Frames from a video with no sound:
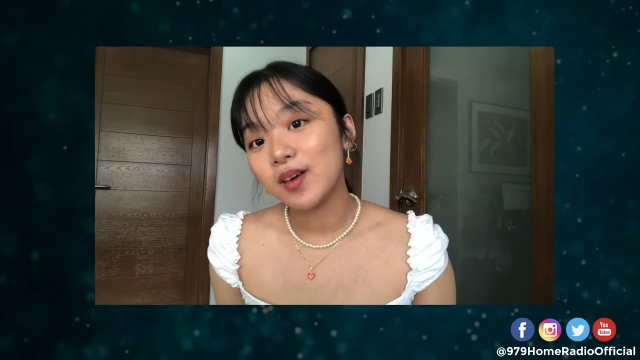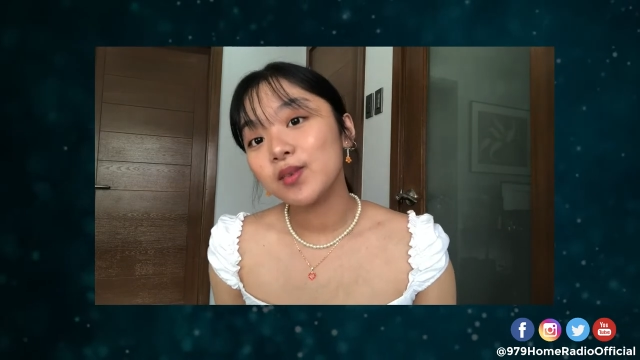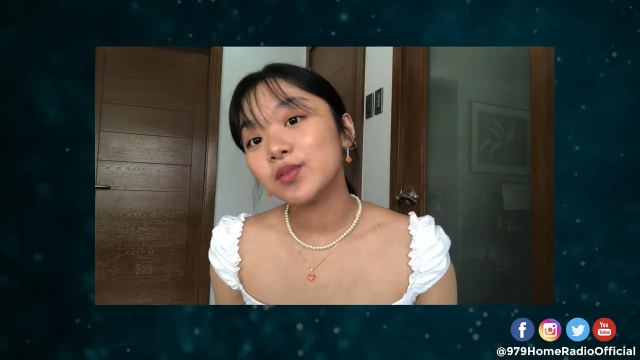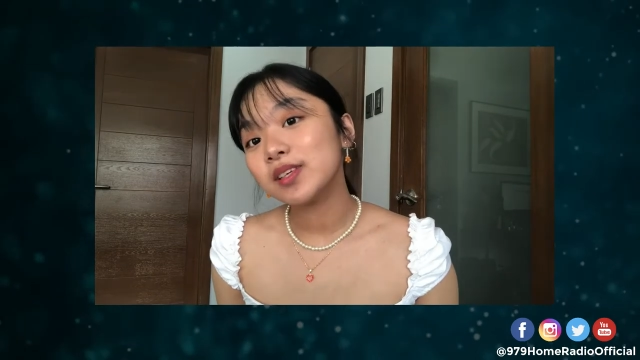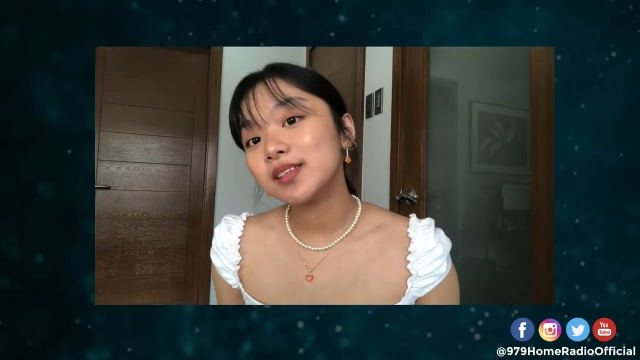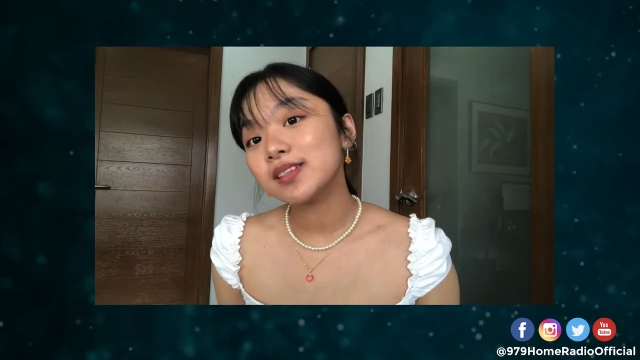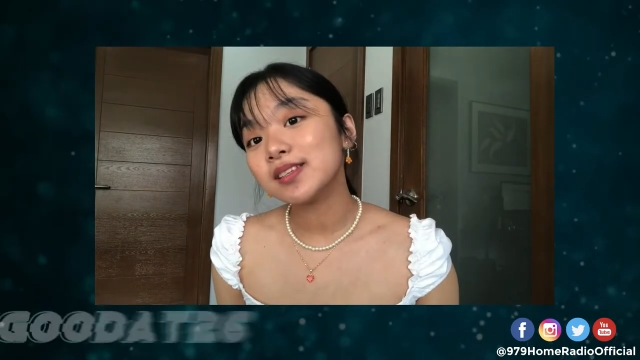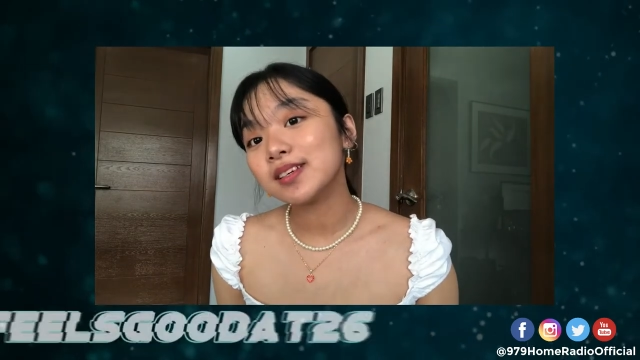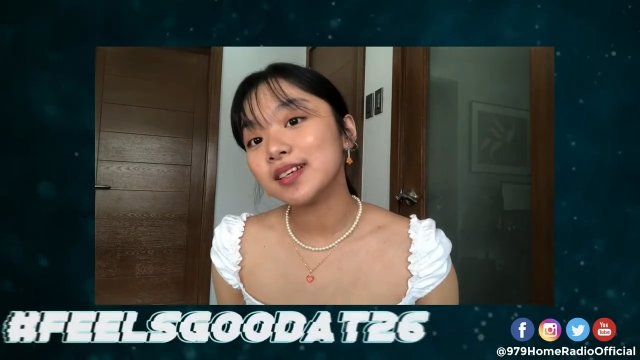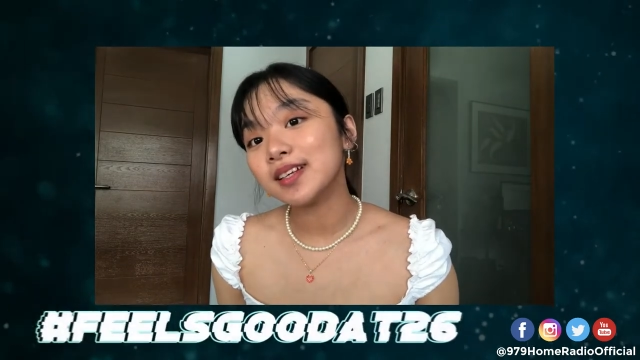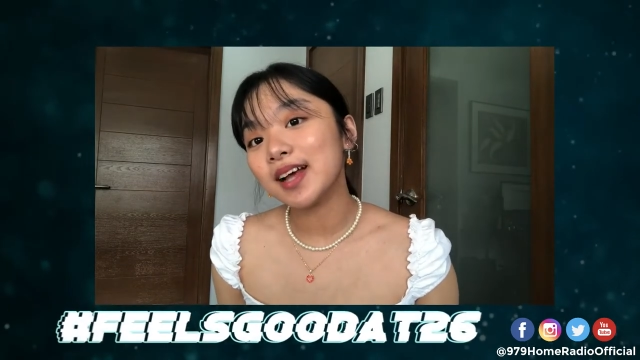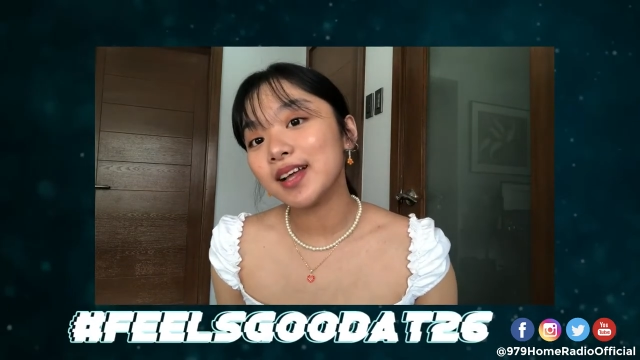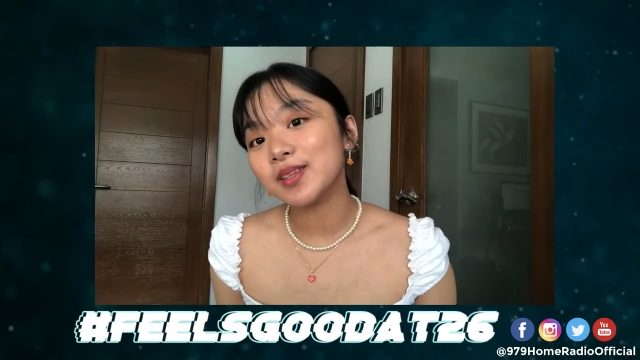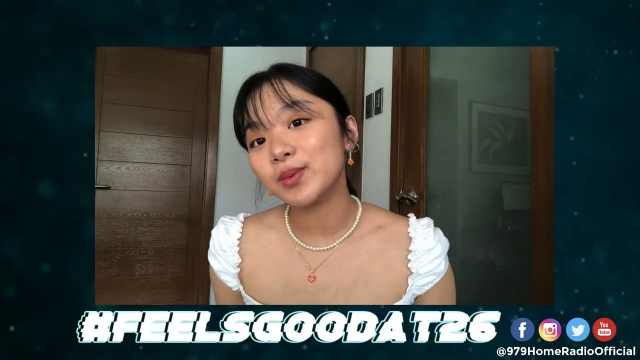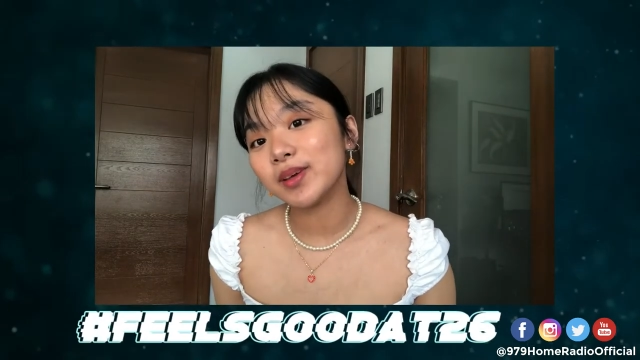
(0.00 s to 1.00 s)
Feels Good
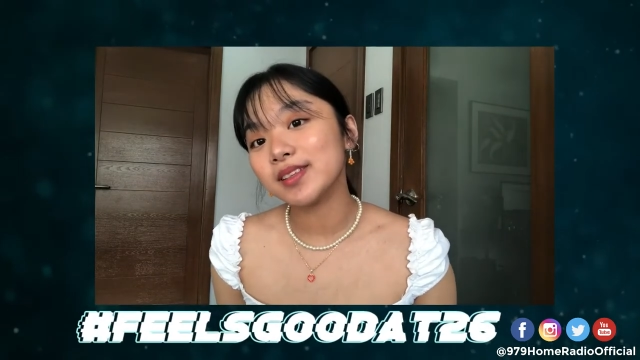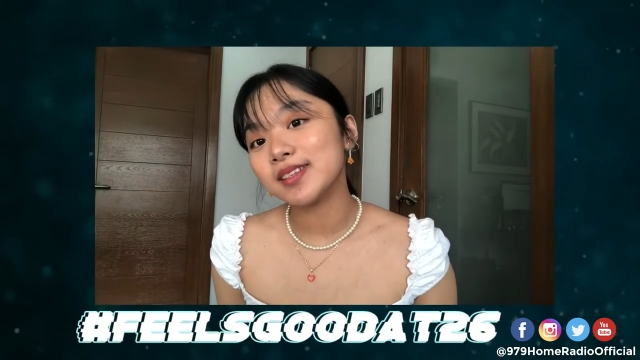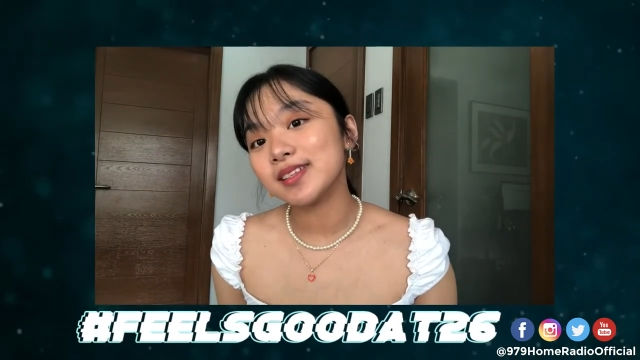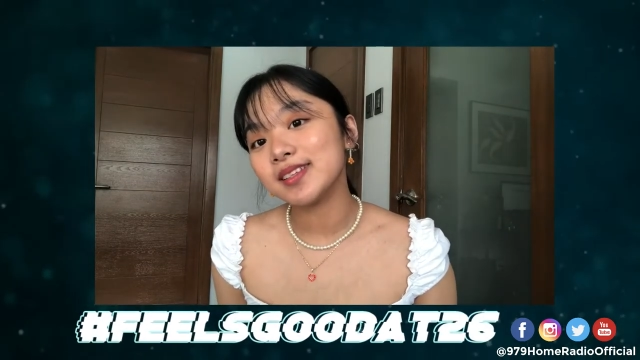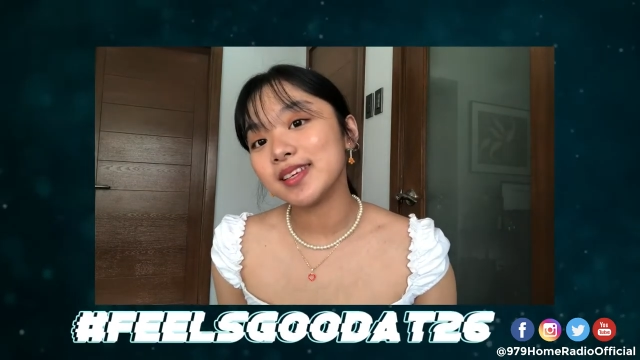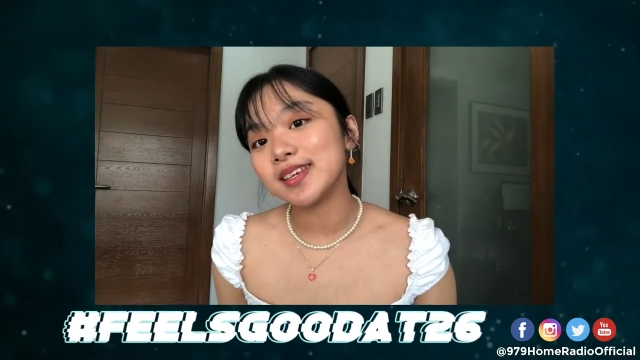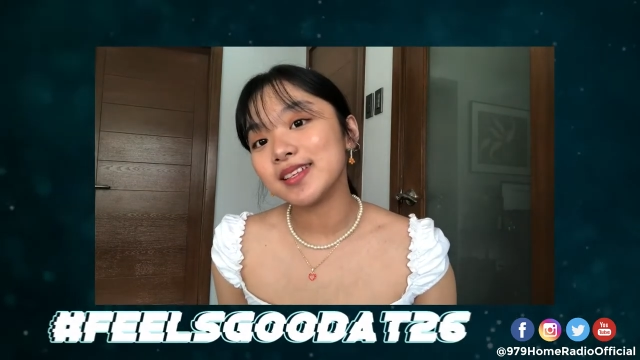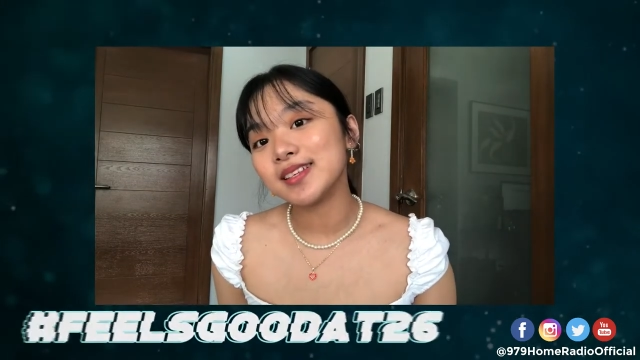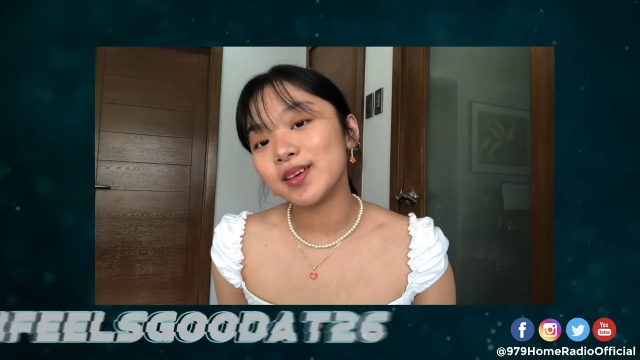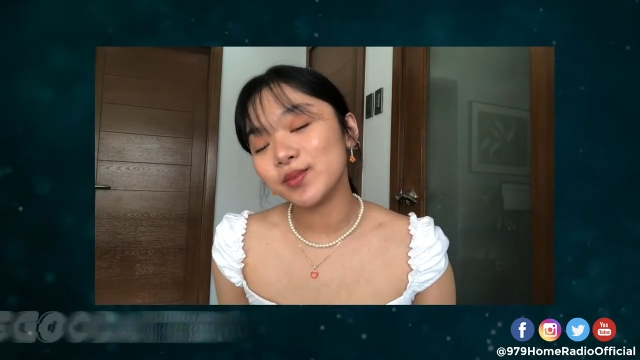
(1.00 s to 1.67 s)
at 26,